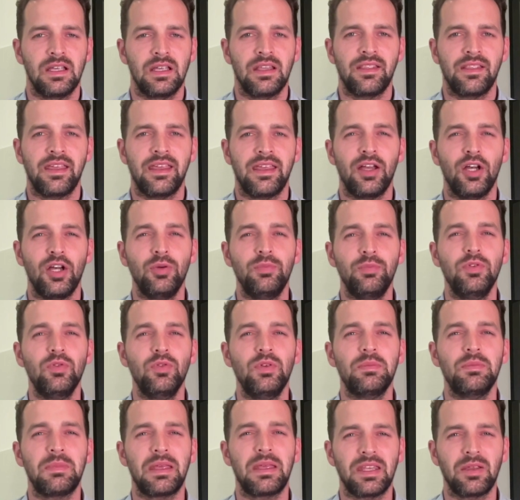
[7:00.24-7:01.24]
They help you
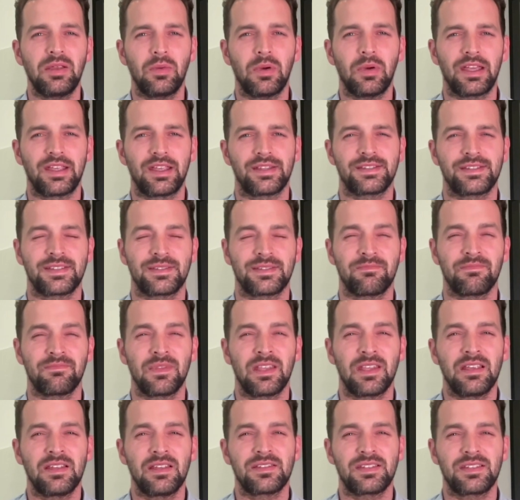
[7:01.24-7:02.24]
in many ways.
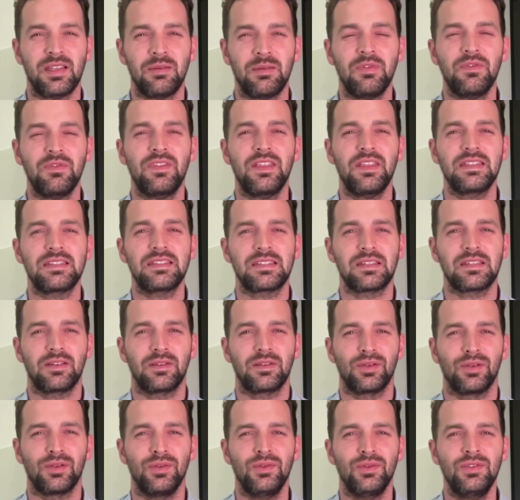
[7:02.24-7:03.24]
Some of these
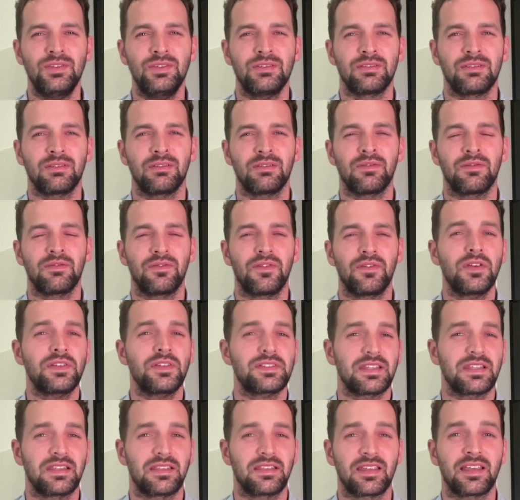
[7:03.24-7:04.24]
include,
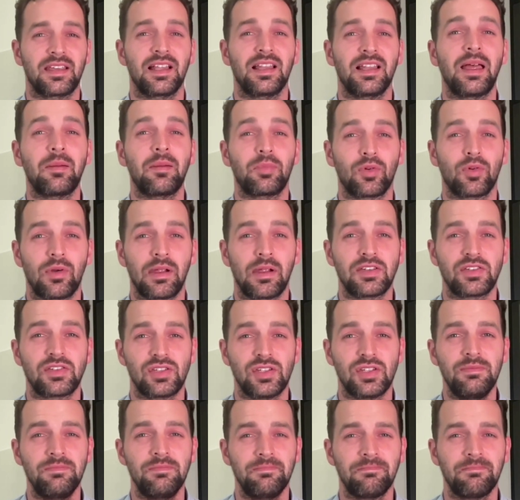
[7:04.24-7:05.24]
firstly, the
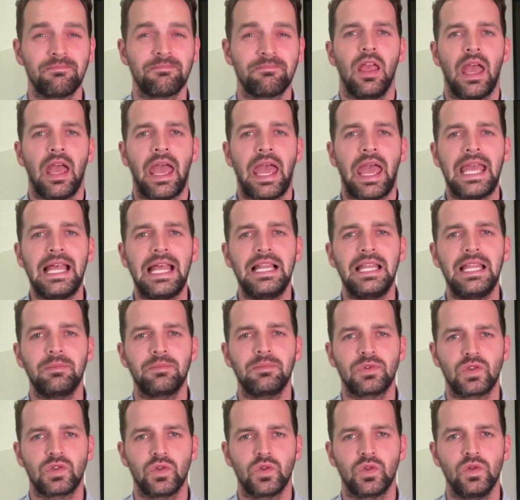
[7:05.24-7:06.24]
collaboration.
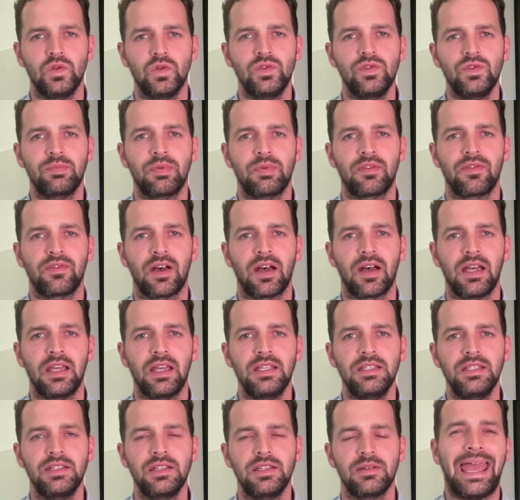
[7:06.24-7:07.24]
ALM tools
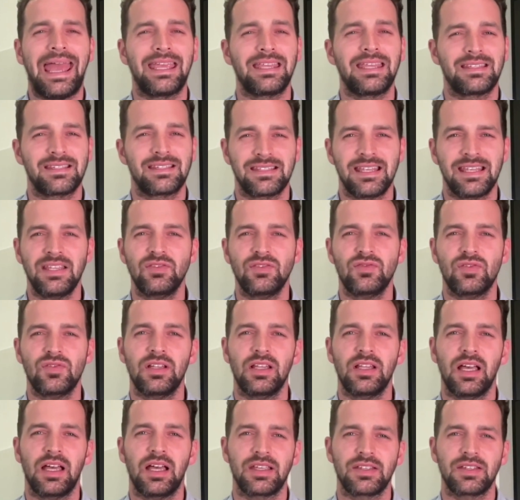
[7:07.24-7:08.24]
provide a
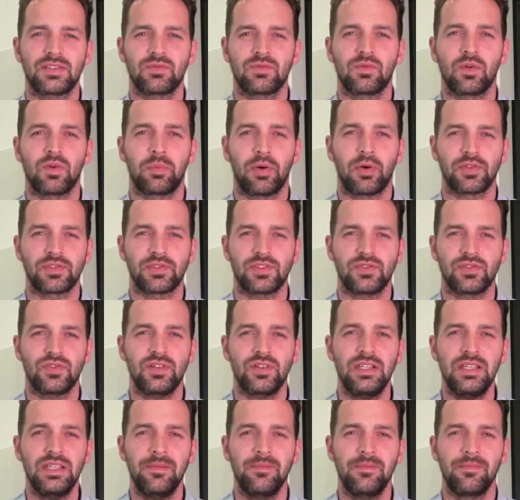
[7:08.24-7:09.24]
centralized
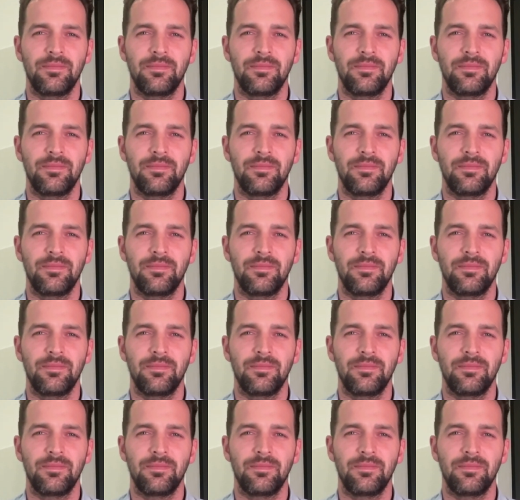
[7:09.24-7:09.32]
repository